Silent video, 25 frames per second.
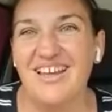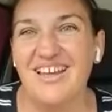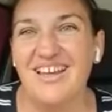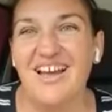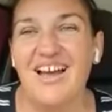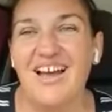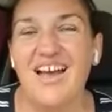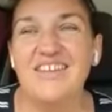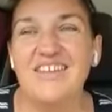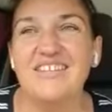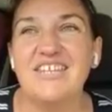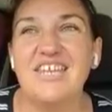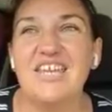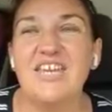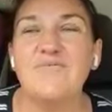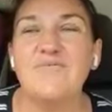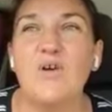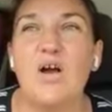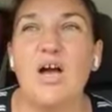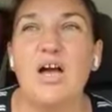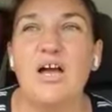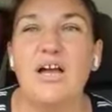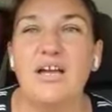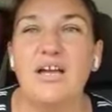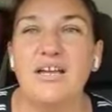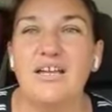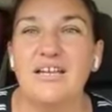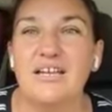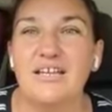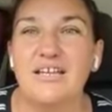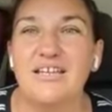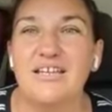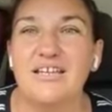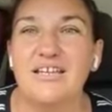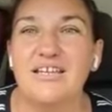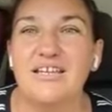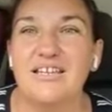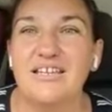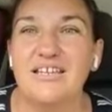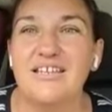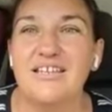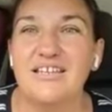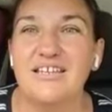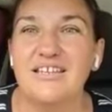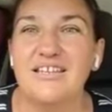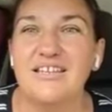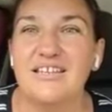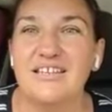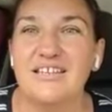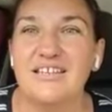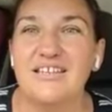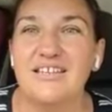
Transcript: Most of the time I